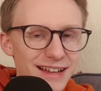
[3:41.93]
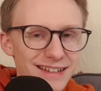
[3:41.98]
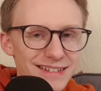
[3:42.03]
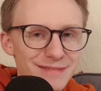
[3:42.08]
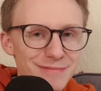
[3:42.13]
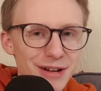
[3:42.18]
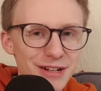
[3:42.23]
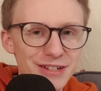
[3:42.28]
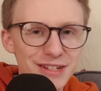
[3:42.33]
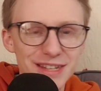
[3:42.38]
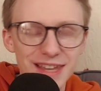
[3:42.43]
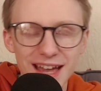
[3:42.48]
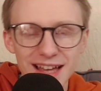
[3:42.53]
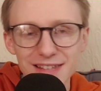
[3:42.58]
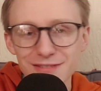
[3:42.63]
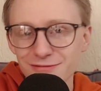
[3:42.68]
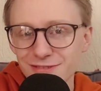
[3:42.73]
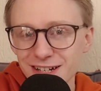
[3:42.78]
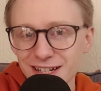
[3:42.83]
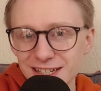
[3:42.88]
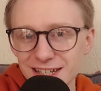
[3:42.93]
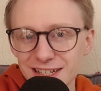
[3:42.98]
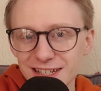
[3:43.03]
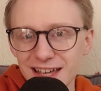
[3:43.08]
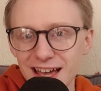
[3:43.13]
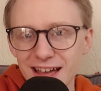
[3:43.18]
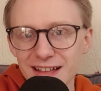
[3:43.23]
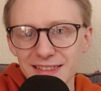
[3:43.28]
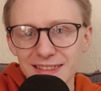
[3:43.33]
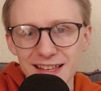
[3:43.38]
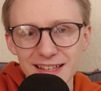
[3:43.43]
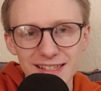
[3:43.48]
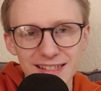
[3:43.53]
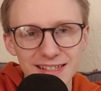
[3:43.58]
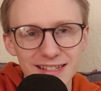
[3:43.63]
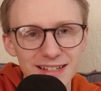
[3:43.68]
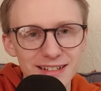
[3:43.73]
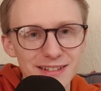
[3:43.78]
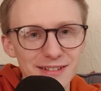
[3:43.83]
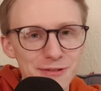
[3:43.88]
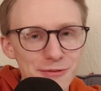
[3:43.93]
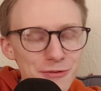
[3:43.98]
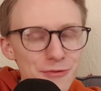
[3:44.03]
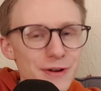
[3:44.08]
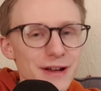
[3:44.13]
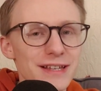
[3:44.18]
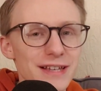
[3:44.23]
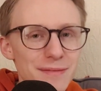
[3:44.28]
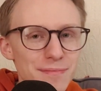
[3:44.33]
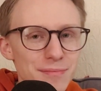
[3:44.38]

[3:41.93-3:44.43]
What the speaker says: as much as he hasn't released it yet, there's still always a